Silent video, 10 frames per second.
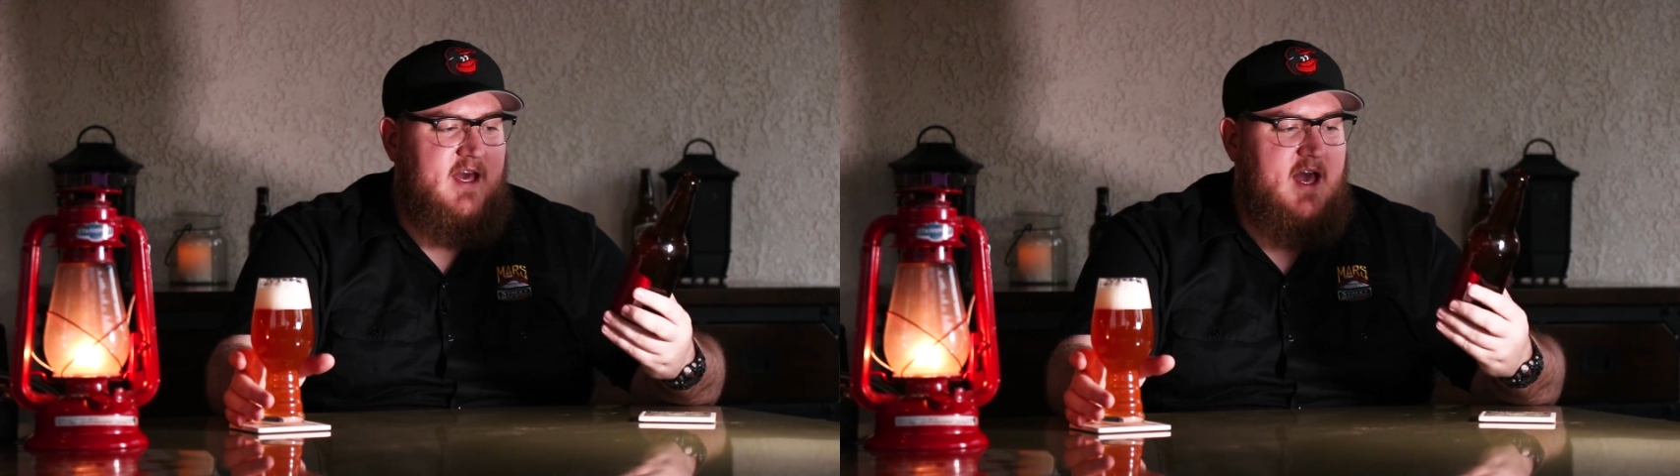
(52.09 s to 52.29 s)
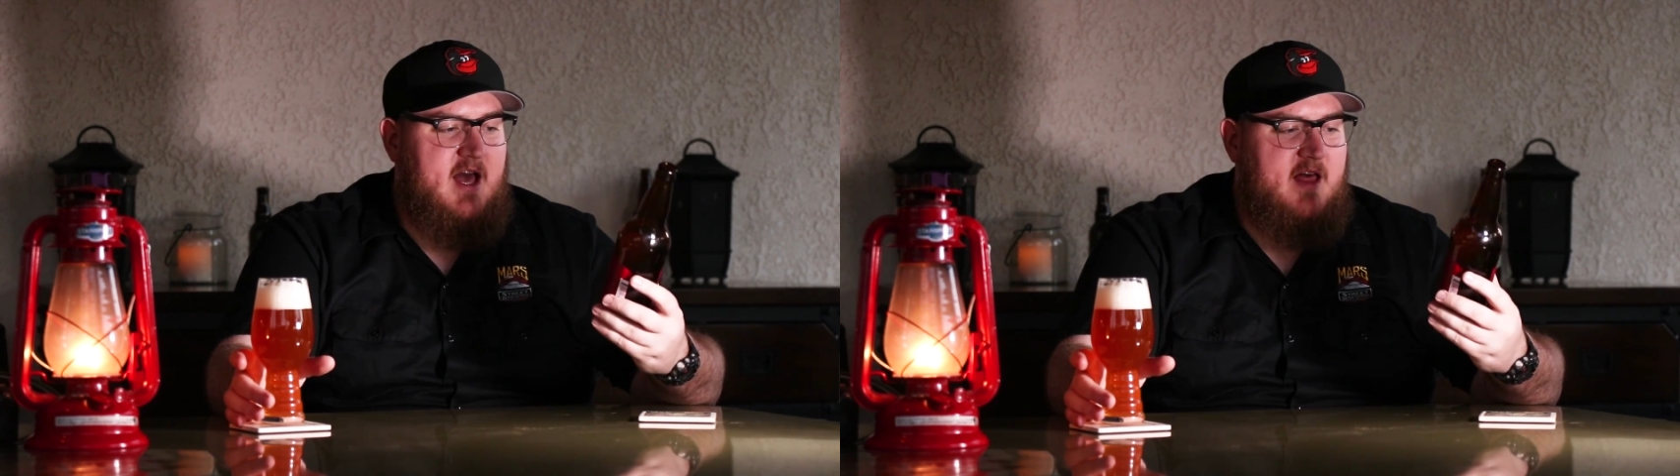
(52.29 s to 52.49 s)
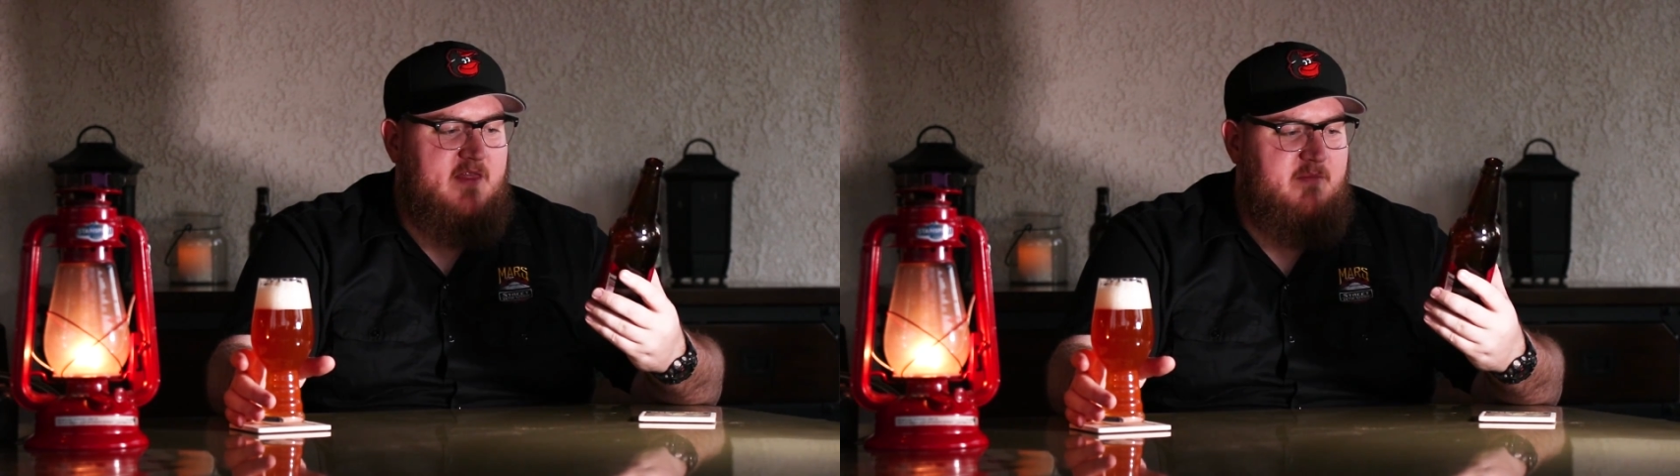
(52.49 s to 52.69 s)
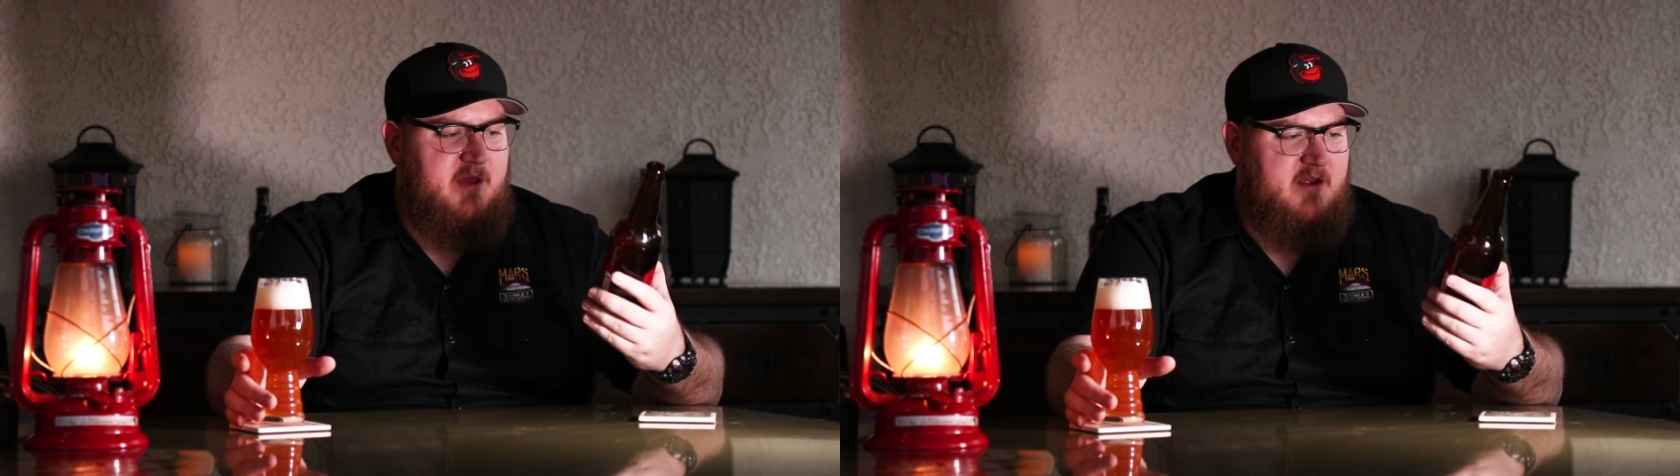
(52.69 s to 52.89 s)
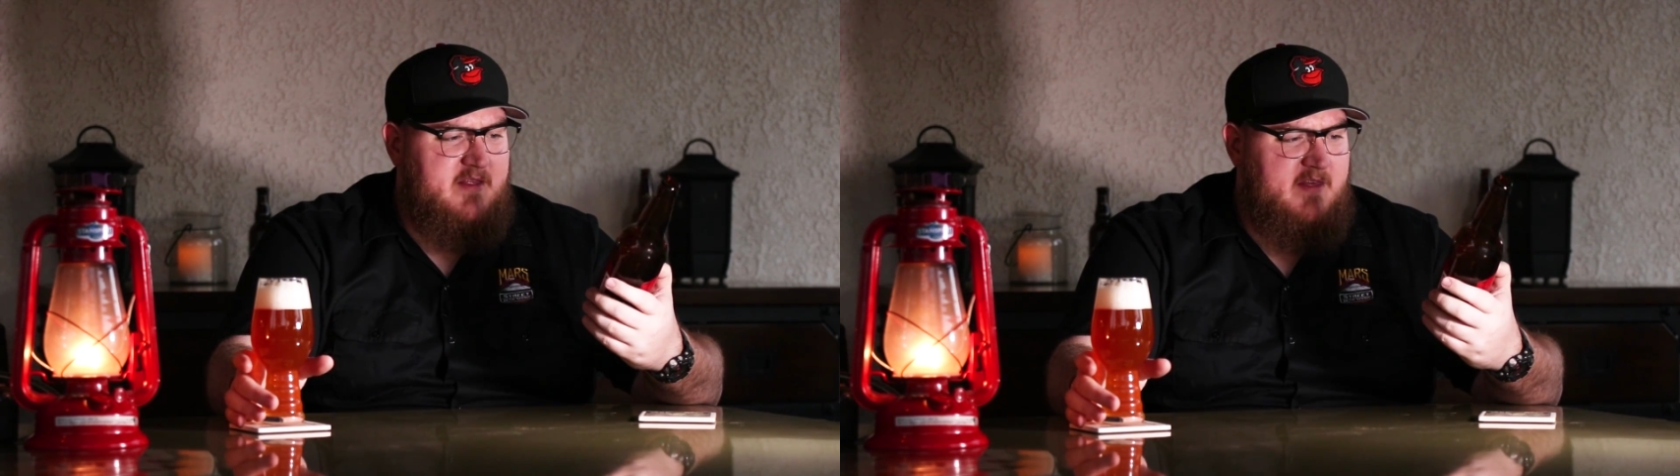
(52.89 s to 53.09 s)
The
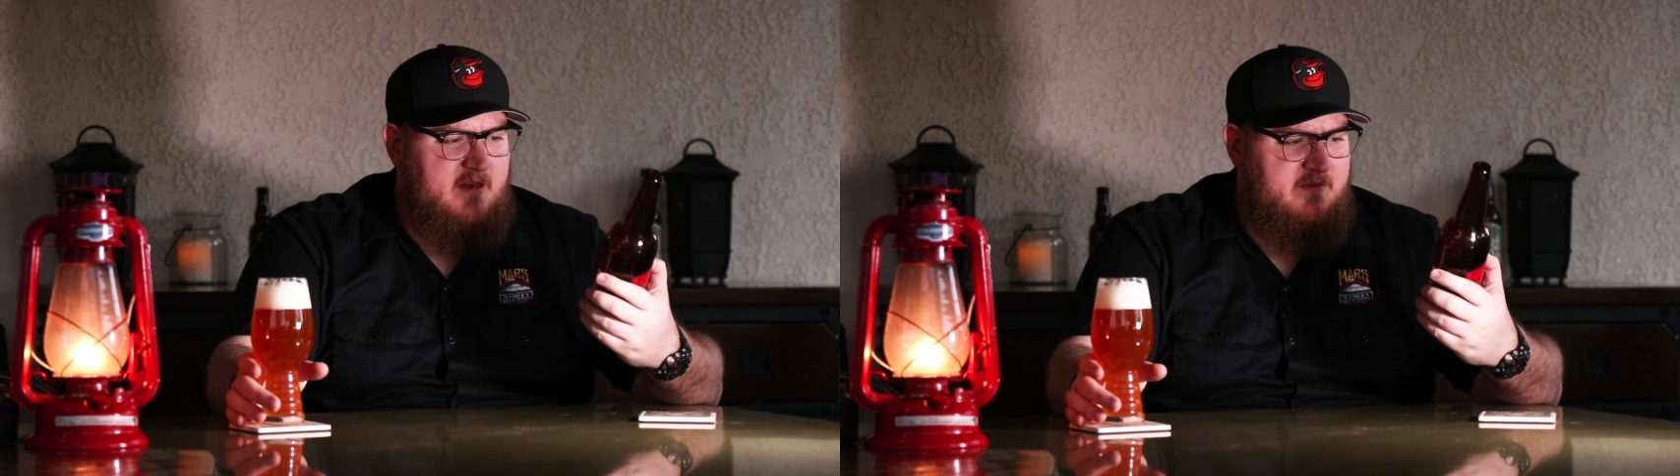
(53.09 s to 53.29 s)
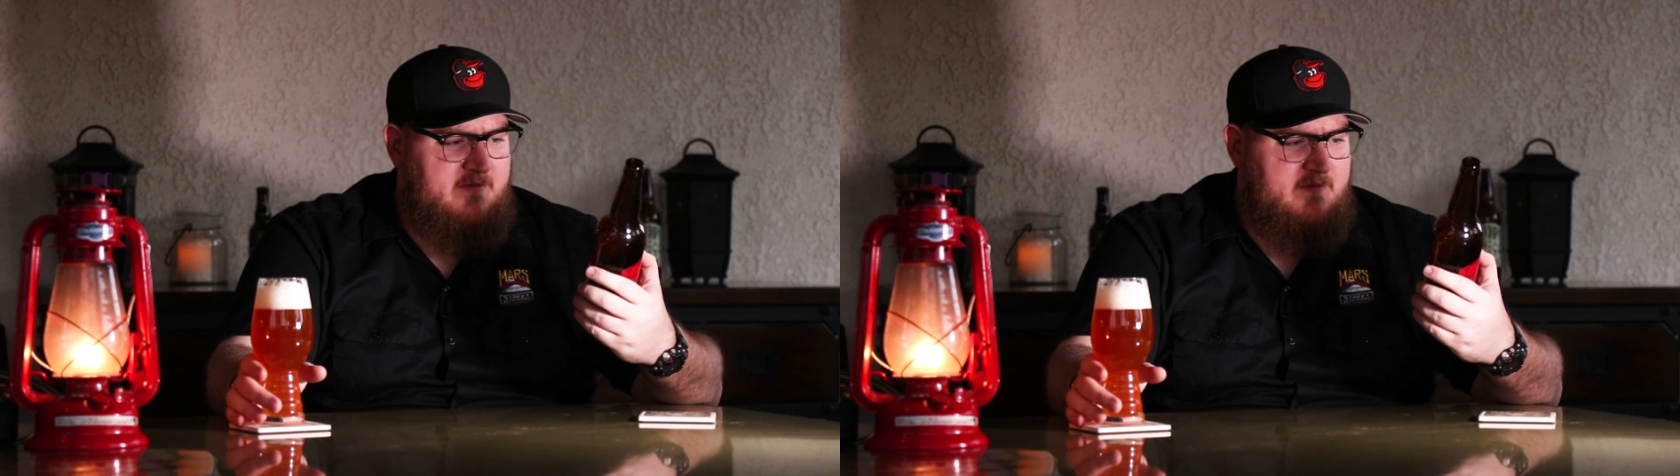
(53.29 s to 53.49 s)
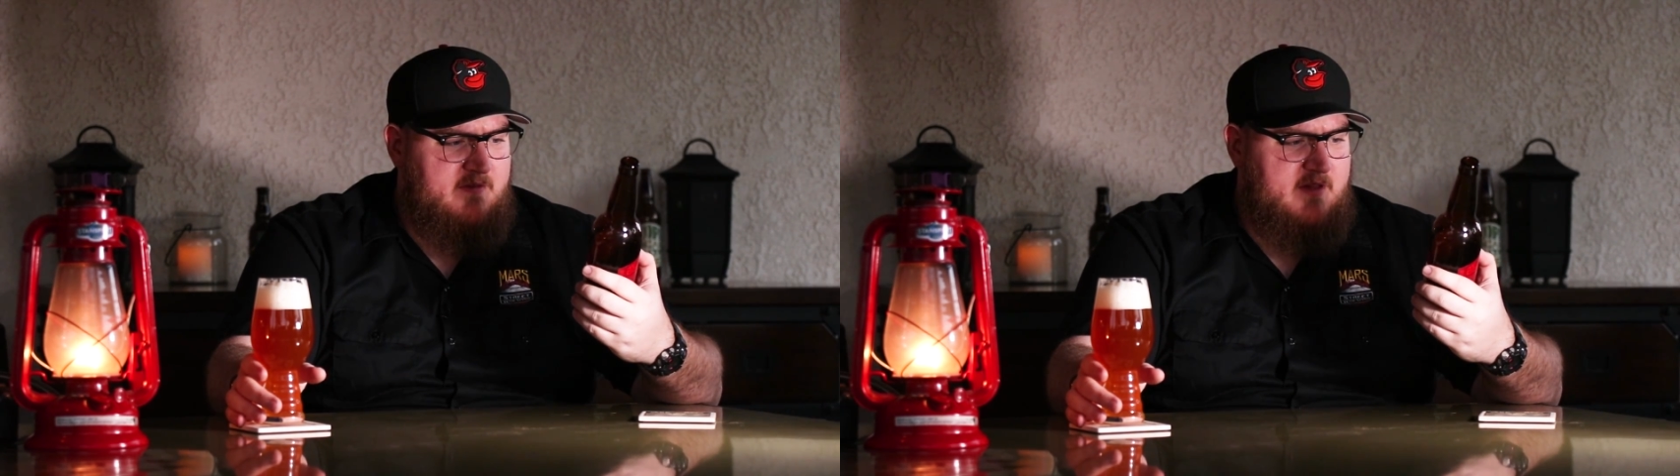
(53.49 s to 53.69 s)
beer itself